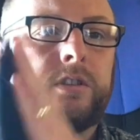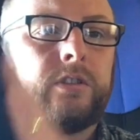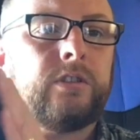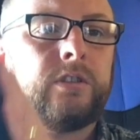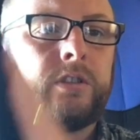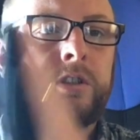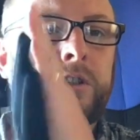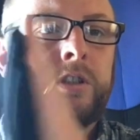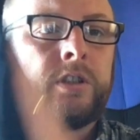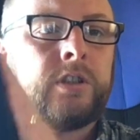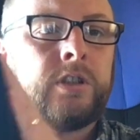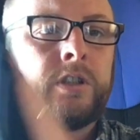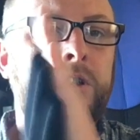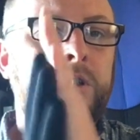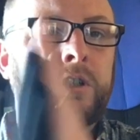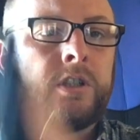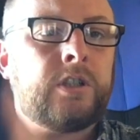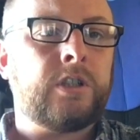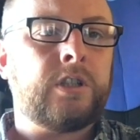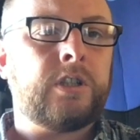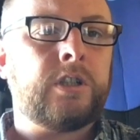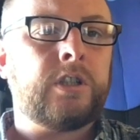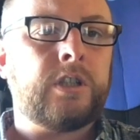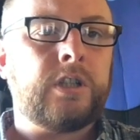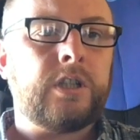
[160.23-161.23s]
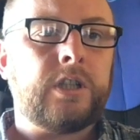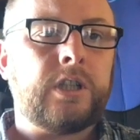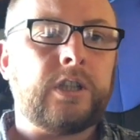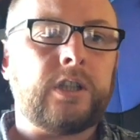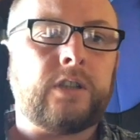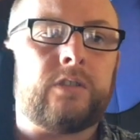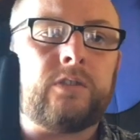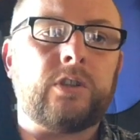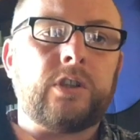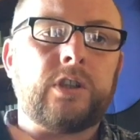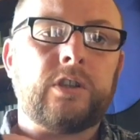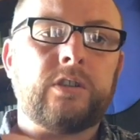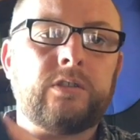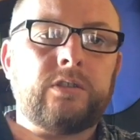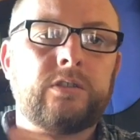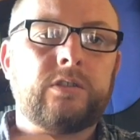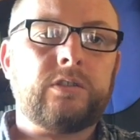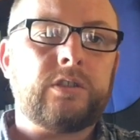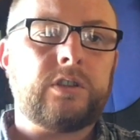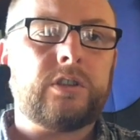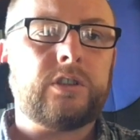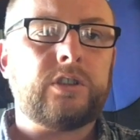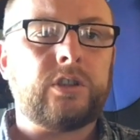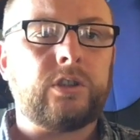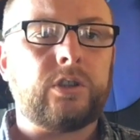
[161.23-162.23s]
and they've got
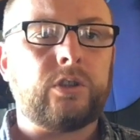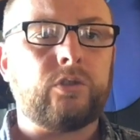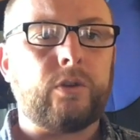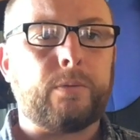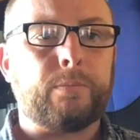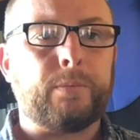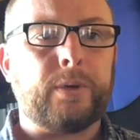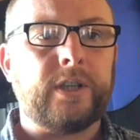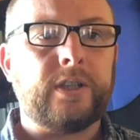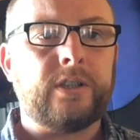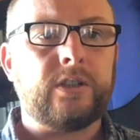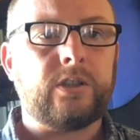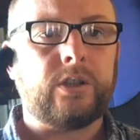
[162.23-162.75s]
it's a grippy,